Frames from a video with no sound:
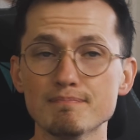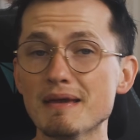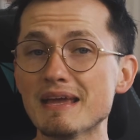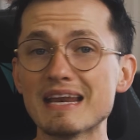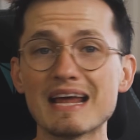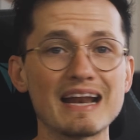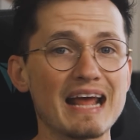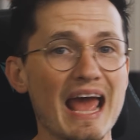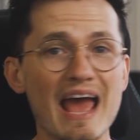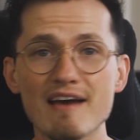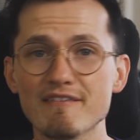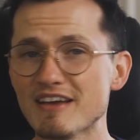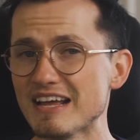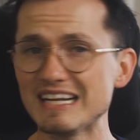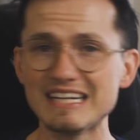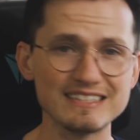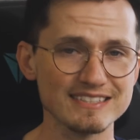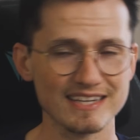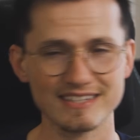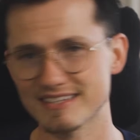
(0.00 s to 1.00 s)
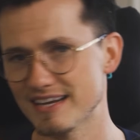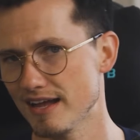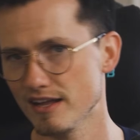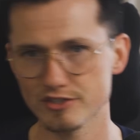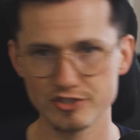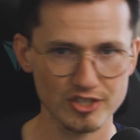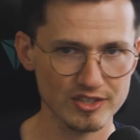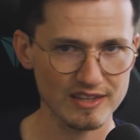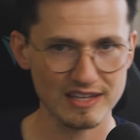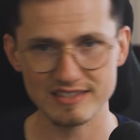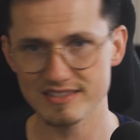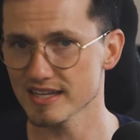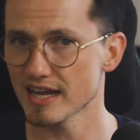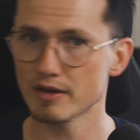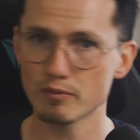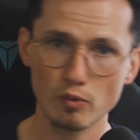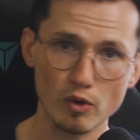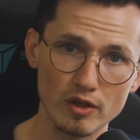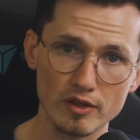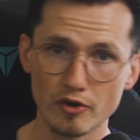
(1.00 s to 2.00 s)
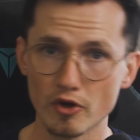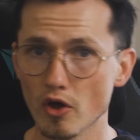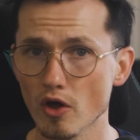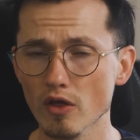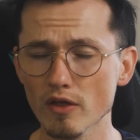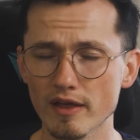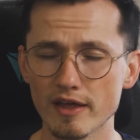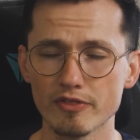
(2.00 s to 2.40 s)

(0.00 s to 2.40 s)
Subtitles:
may not have any technology in that sidewall at all.